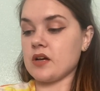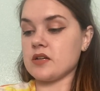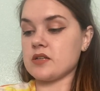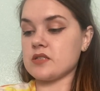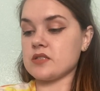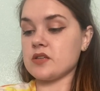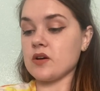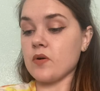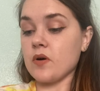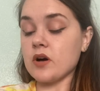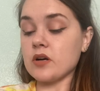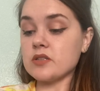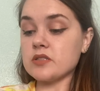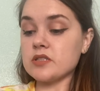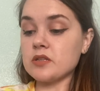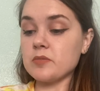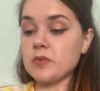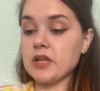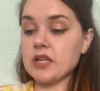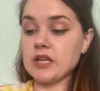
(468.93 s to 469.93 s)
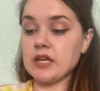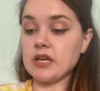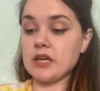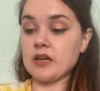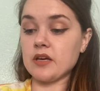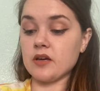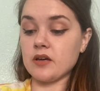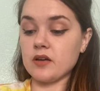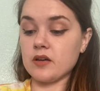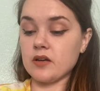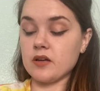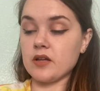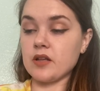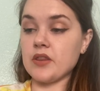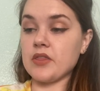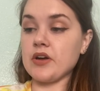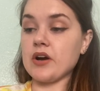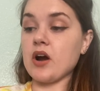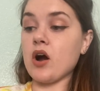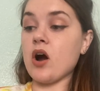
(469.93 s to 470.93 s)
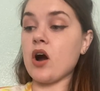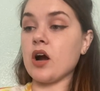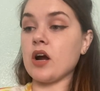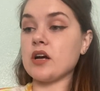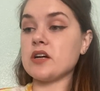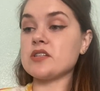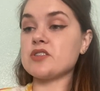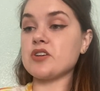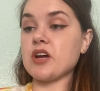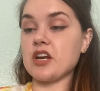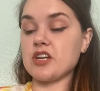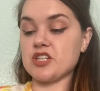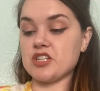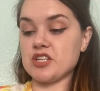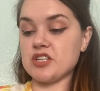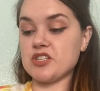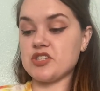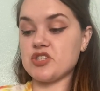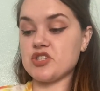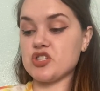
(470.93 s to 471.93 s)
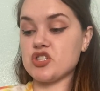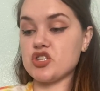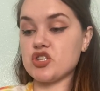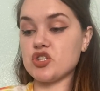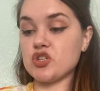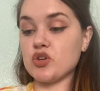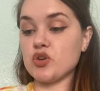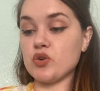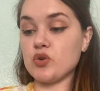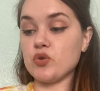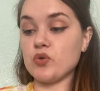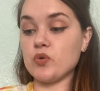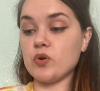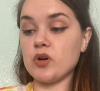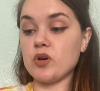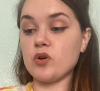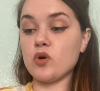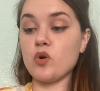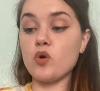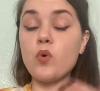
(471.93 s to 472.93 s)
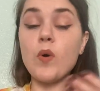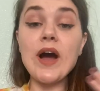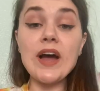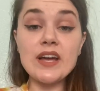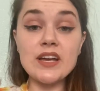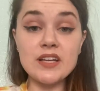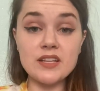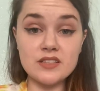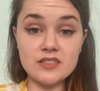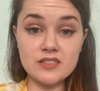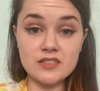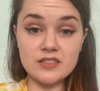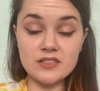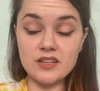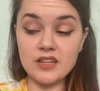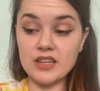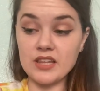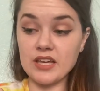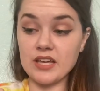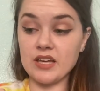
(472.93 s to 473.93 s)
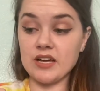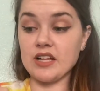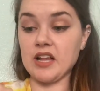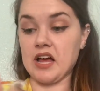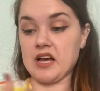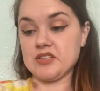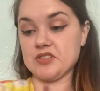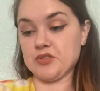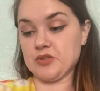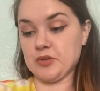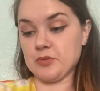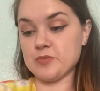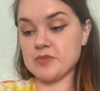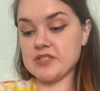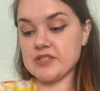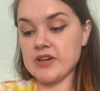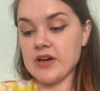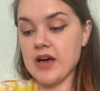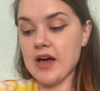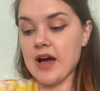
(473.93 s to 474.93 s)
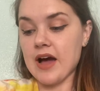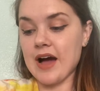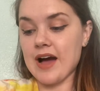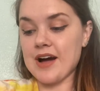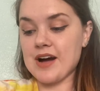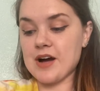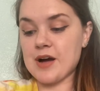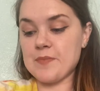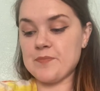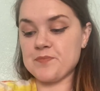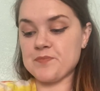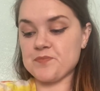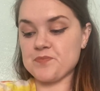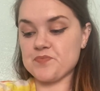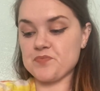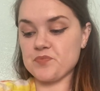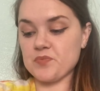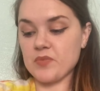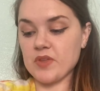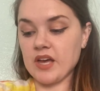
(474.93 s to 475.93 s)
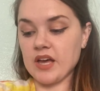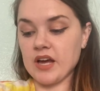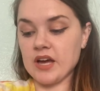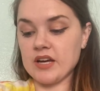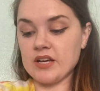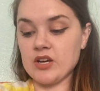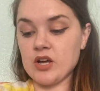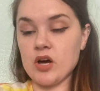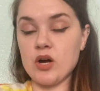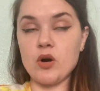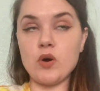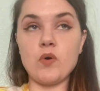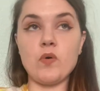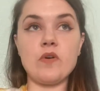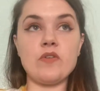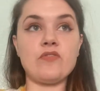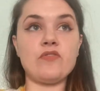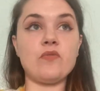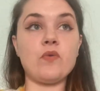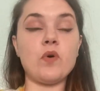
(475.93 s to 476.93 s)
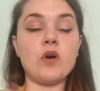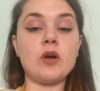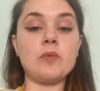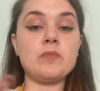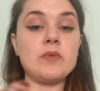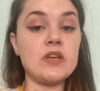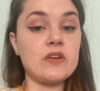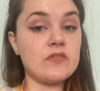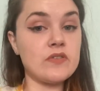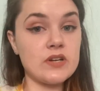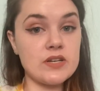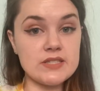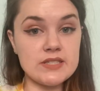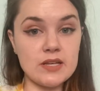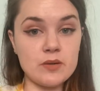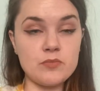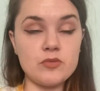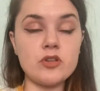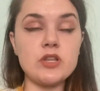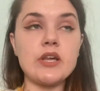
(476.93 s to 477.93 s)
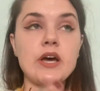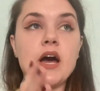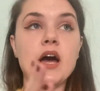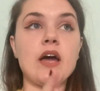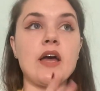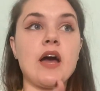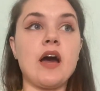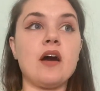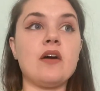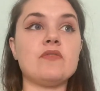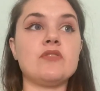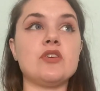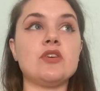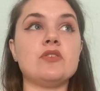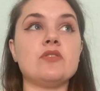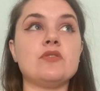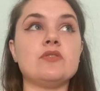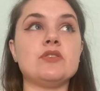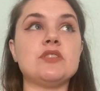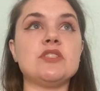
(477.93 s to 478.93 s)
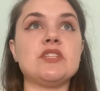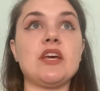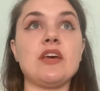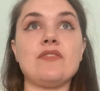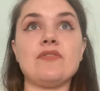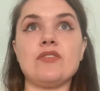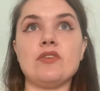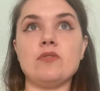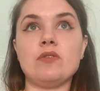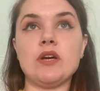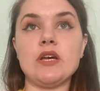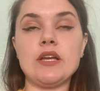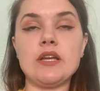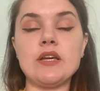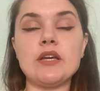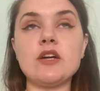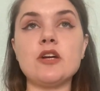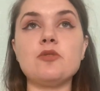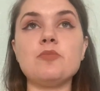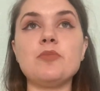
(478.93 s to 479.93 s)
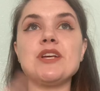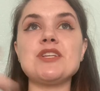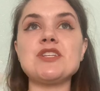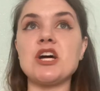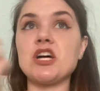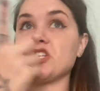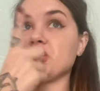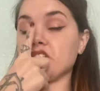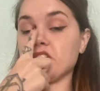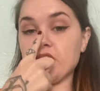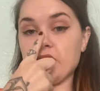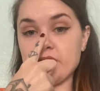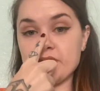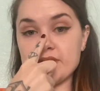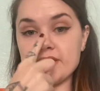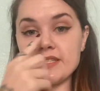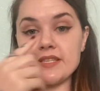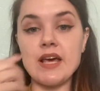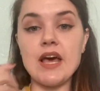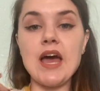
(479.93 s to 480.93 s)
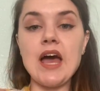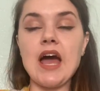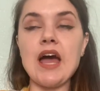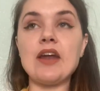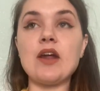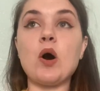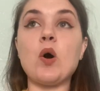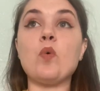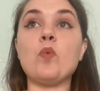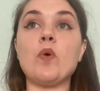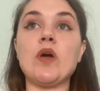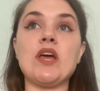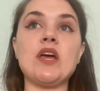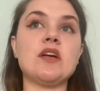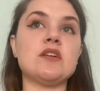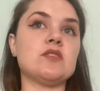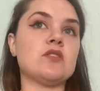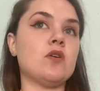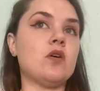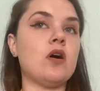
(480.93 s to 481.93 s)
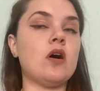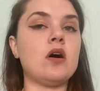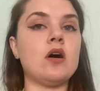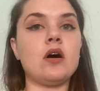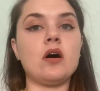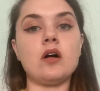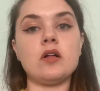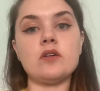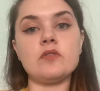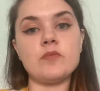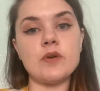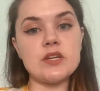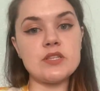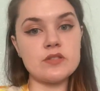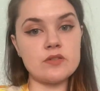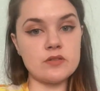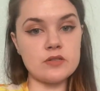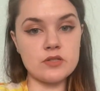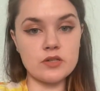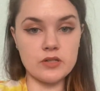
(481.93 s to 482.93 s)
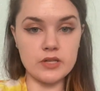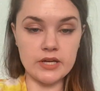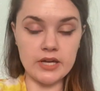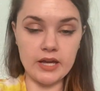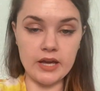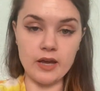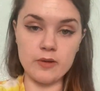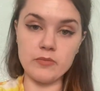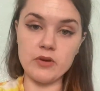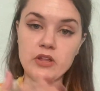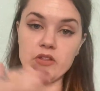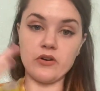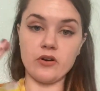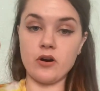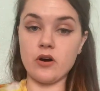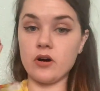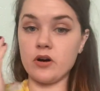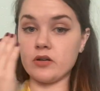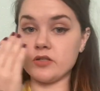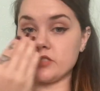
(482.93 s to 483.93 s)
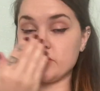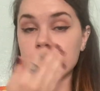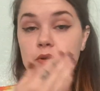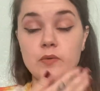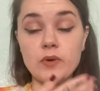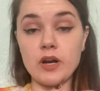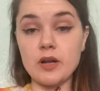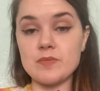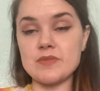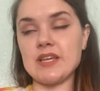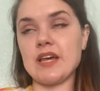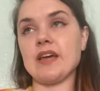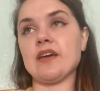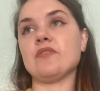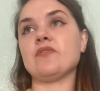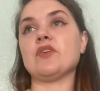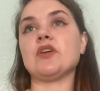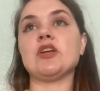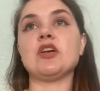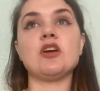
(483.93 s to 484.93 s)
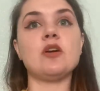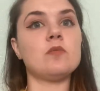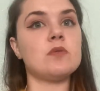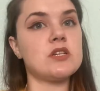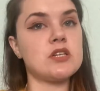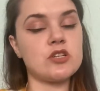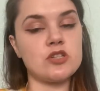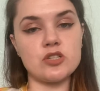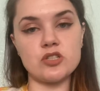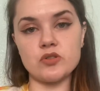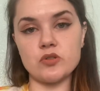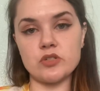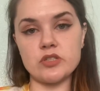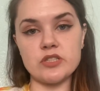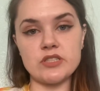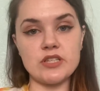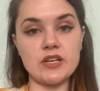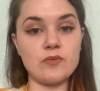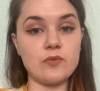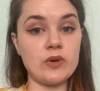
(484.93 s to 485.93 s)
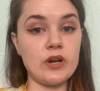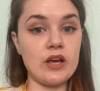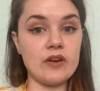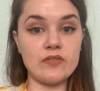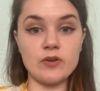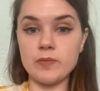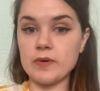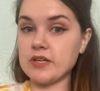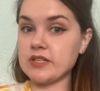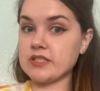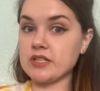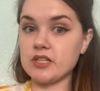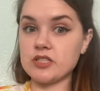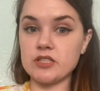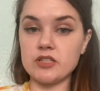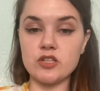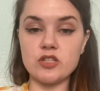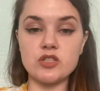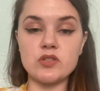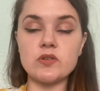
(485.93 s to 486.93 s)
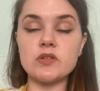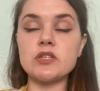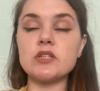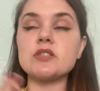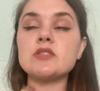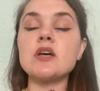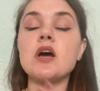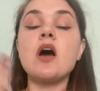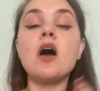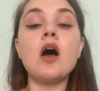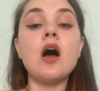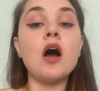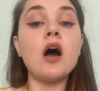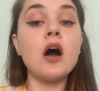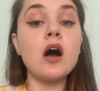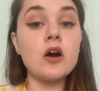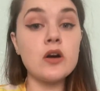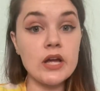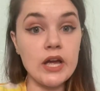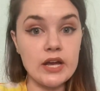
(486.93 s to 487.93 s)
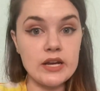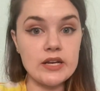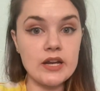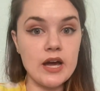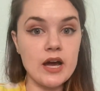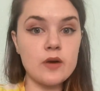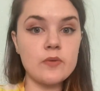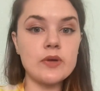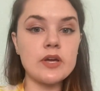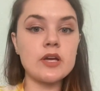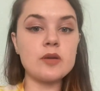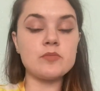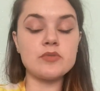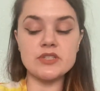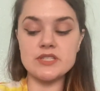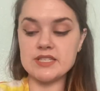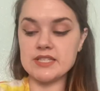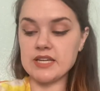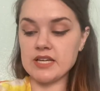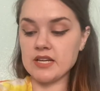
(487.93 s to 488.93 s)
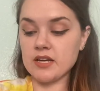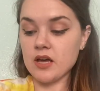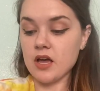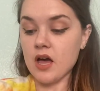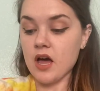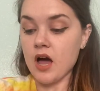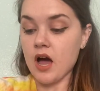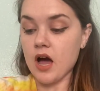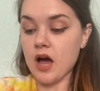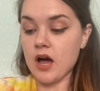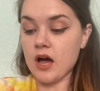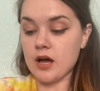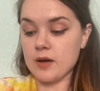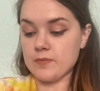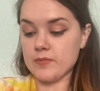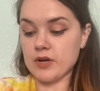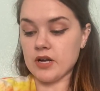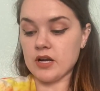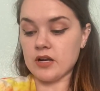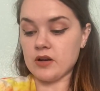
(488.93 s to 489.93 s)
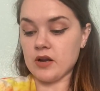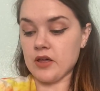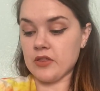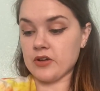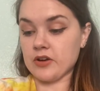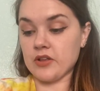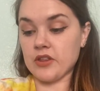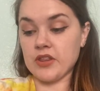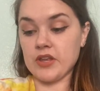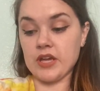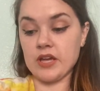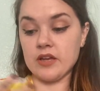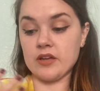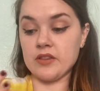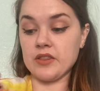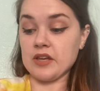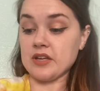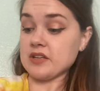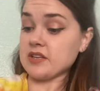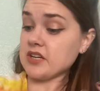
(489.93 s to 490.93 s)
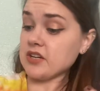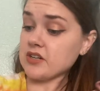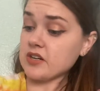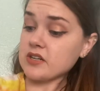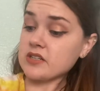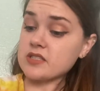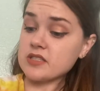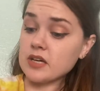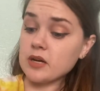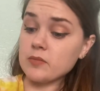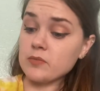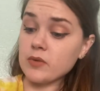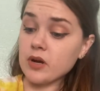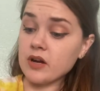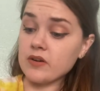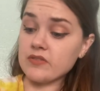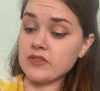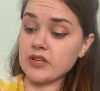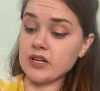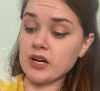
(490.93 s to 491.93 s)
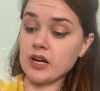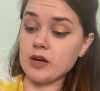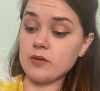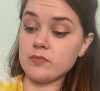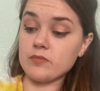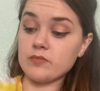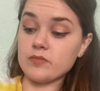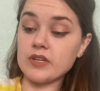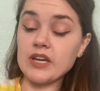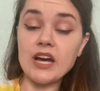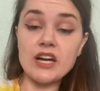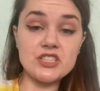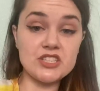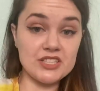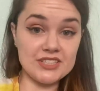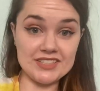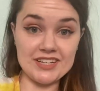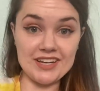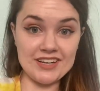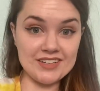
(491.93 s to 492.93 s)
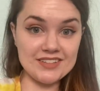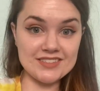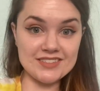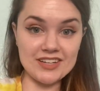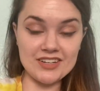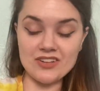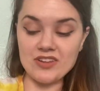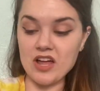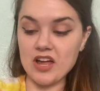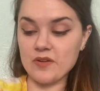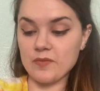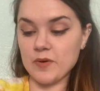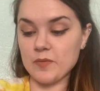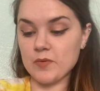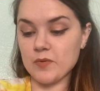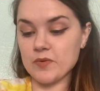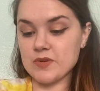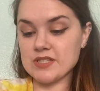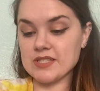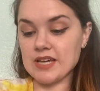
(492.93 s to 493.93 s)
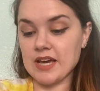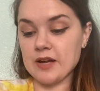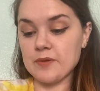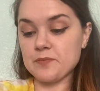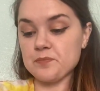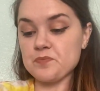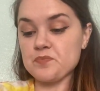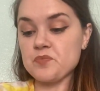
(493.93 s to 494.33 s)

So ultimately, there are strategies to quiet the classrooms. I know for me, for example, that I have used if you can hear touch your nose. And I'll wait until all of my students are looking at me. They're all doing what I'm saying. If you can hear me, touch your shoulders. When everybody's touching their shoulders, okay, now we can proceed. Another thing that here are some of the catchy sayings that a lot of people will say.